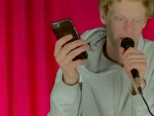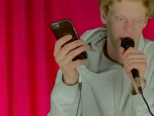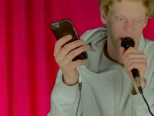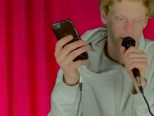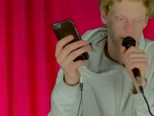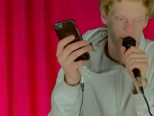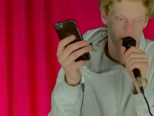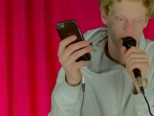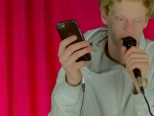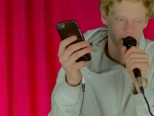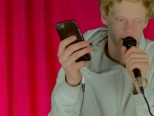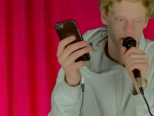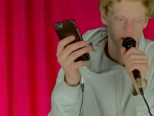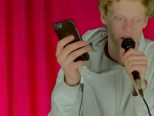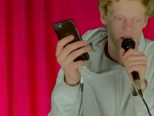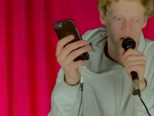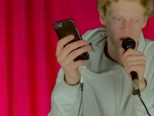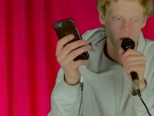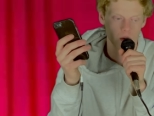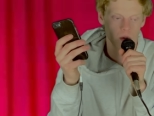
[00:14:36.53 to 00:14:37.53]
paper in
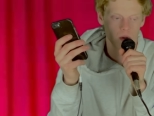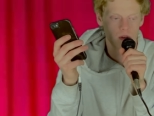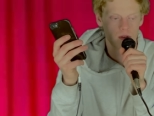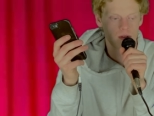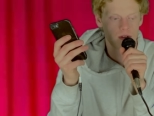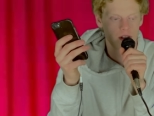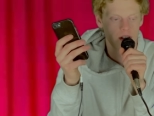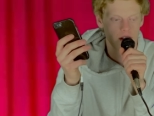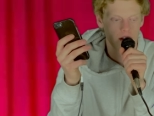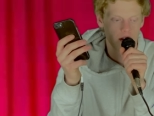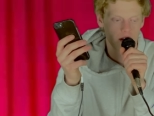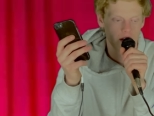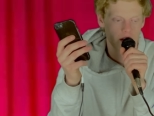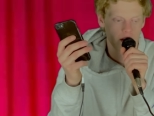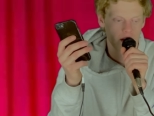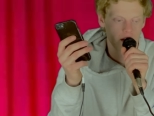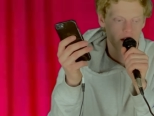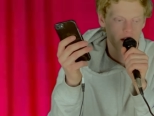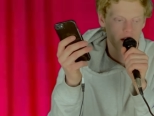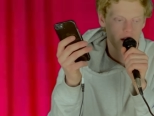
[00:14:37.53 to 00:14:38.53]
school
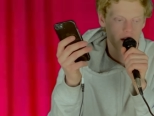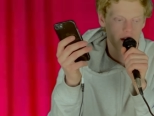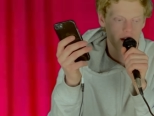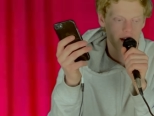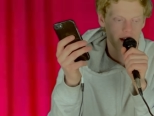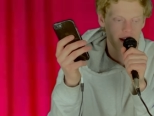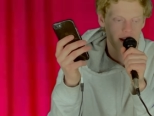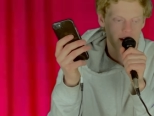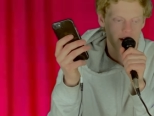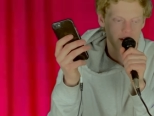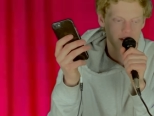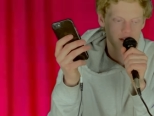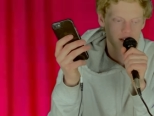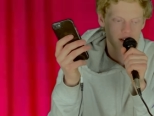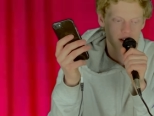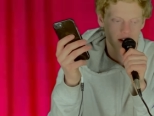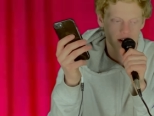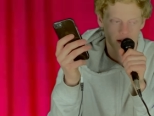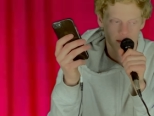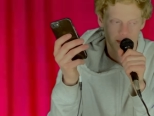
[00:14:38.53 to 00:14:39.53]
and it's
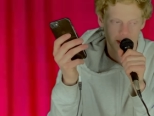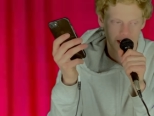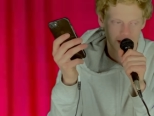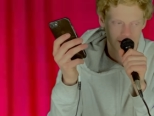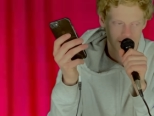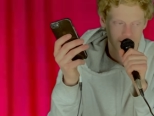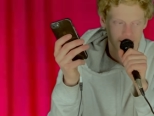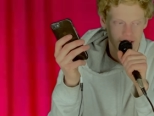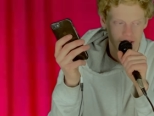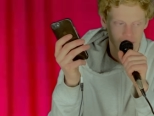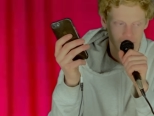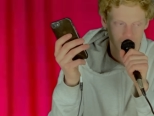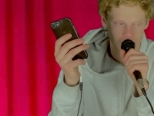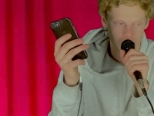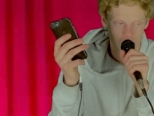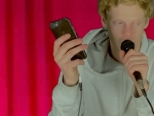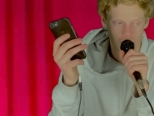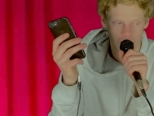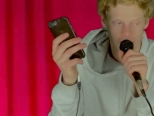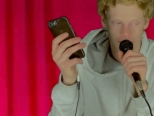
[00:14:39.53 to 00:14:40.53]
got to be 1,000
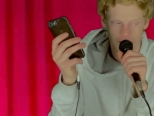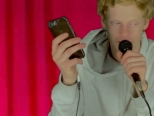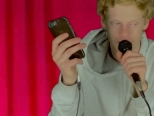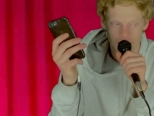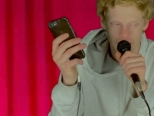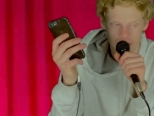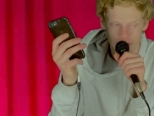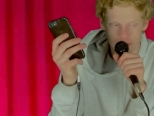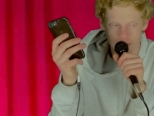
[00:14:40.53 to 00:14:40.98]
words